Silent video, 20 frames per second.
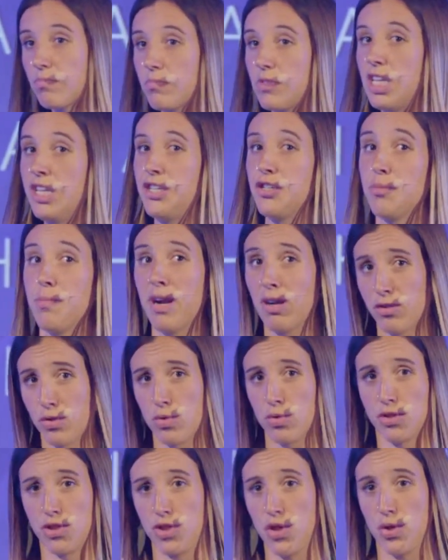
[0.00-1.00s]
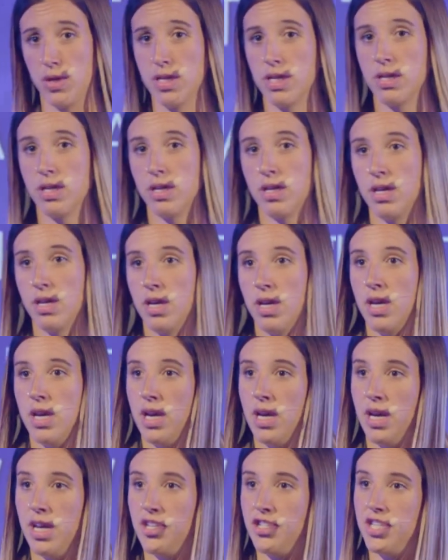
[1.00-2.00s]
She was a middle school student.
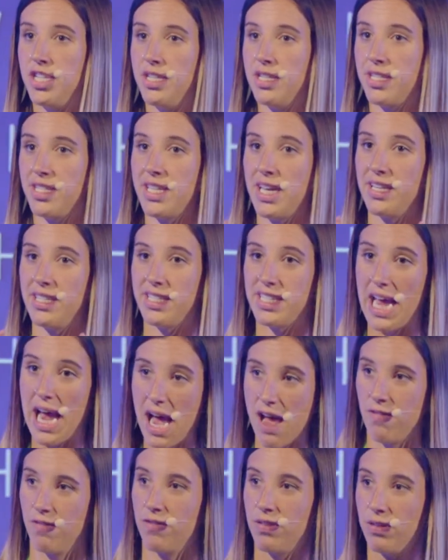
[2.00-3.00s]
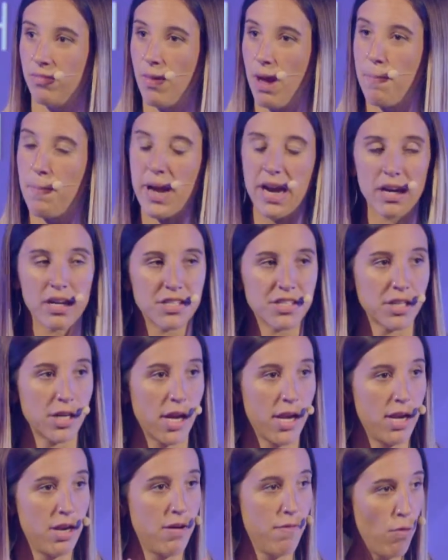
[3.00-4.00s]
And she just said, Sav, my parents are
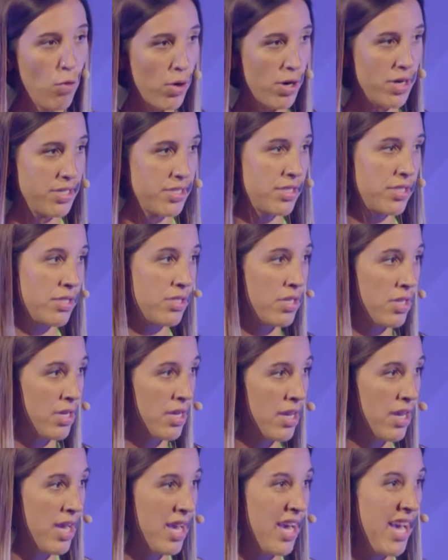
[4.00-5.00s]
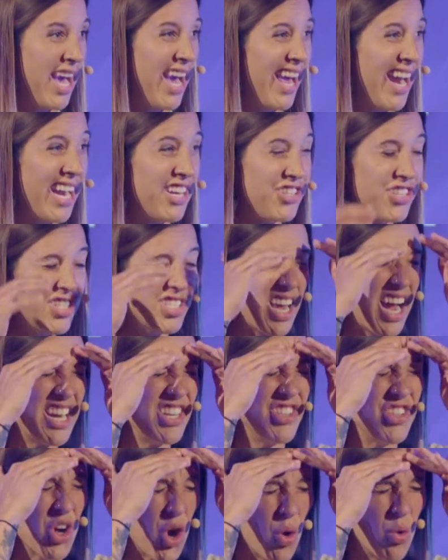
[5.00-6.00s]
getting a divorce. And I just, I
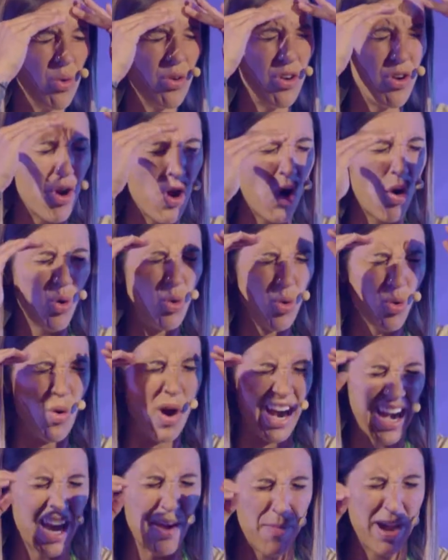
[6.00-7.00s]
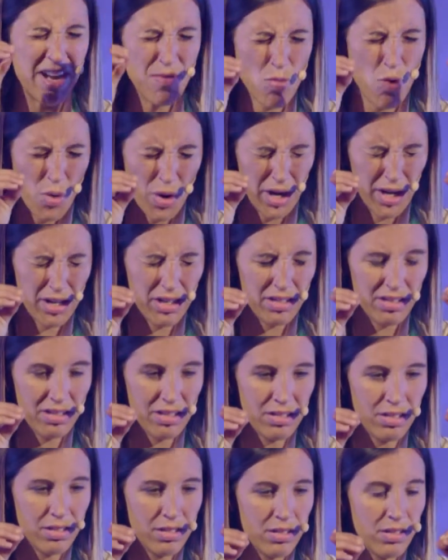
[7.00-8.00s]
don't know who I am anymore.
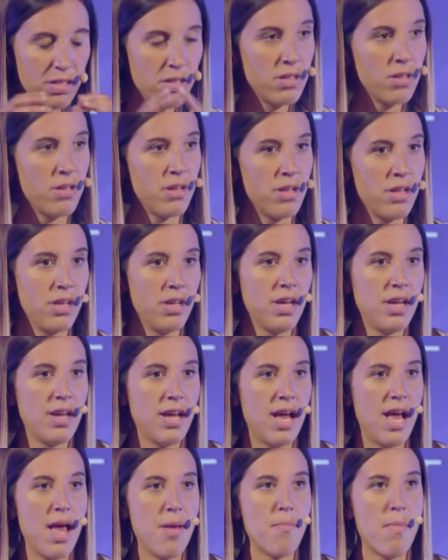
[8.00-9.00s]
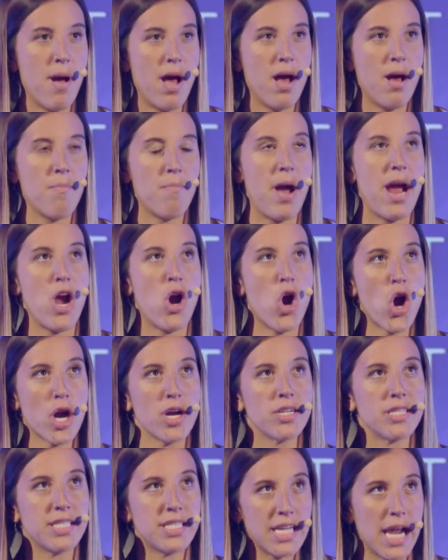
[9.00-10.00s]
And my
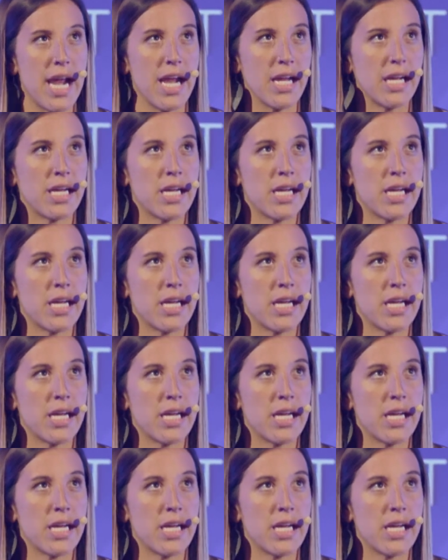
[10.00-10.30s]
heart sank.